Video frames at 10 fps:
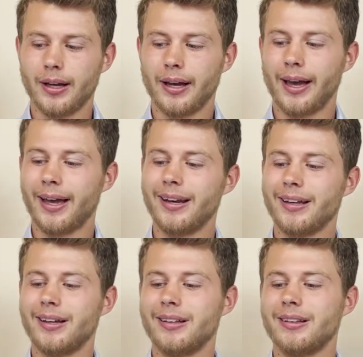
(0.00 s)
And
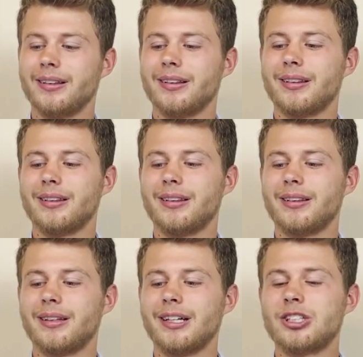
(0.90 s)

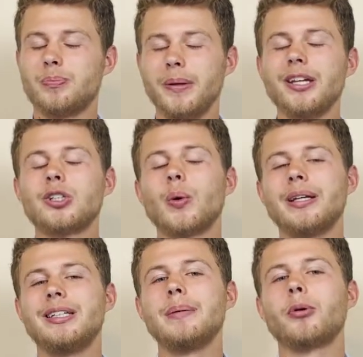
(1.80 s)
it speaks to a
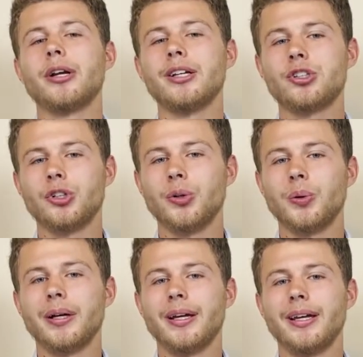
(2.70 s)
deeper issue
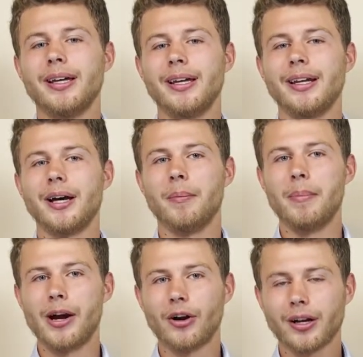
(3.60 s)
in
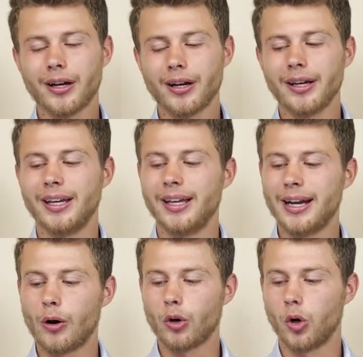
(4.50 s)
America and in
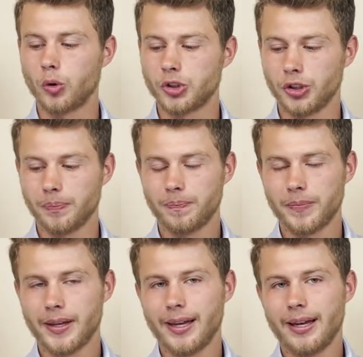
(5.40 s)
our culture.
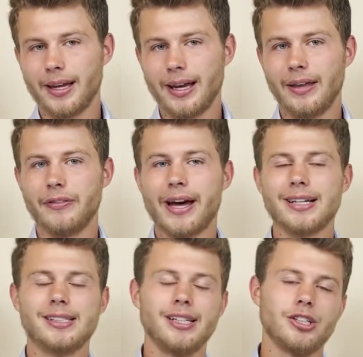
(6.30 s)
And that
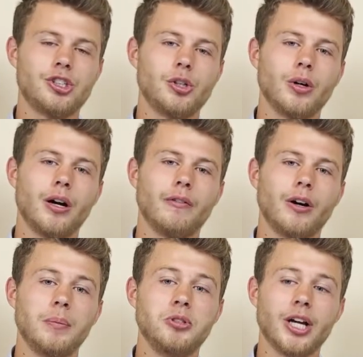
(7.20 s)
is the issue of
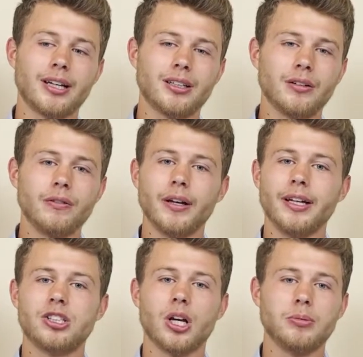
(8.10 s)
objective
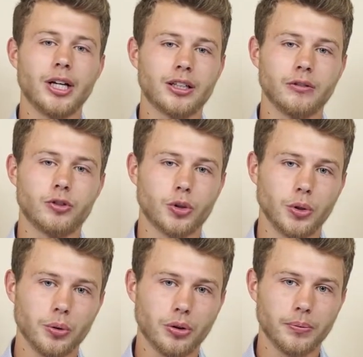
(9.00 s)
and subjective
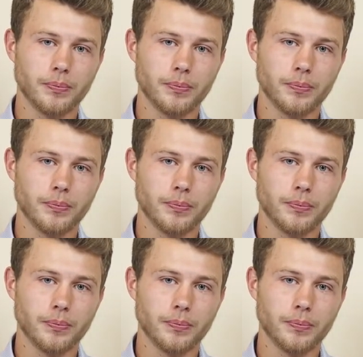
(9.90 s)
truth.